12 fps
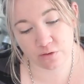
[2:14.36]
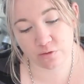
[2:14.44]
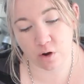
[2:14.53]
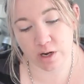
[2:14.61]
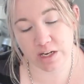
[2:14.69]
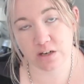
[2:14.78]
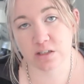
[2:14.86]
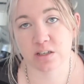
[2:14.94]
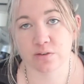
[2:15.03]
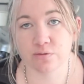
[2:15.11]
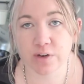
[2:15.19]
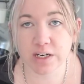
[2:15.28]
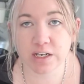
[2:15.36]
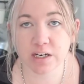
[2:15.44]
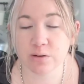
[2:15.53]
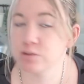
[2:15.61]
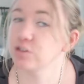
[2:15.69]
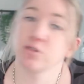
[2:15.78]
I've got here is
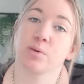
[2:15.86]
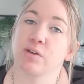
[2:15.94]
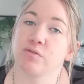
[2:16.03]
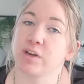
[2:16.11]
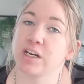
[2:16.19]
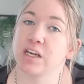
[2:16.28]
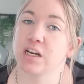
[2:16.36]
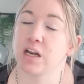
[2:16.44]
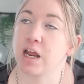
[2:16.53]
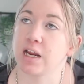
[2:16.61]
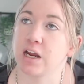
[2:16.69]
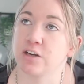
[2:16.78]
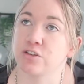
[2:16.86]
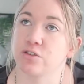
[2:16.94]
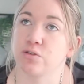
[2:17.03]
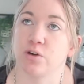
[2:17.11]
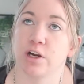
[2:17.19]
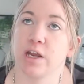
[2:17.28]
convenient. It was super convenient. Like, I
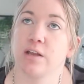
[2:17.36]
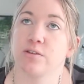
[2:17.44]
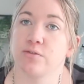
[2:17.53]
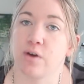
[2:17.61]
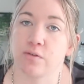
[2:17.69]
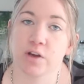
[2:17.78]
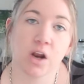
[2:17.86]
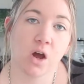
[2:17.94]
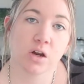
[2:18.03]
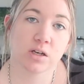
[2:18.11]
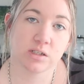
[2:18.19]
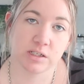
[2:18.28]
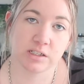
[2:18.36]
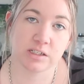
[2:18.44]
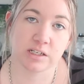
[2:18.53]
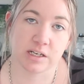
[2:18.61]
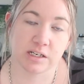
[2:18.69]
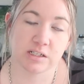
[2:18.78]
just thought, okay, it's 5 o'clock, I need
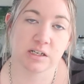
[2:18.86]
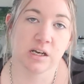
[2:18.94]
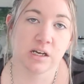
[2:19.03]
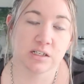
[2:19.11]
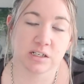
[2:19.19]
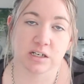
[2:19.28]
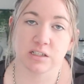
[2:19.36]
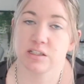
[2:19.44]
to get dinner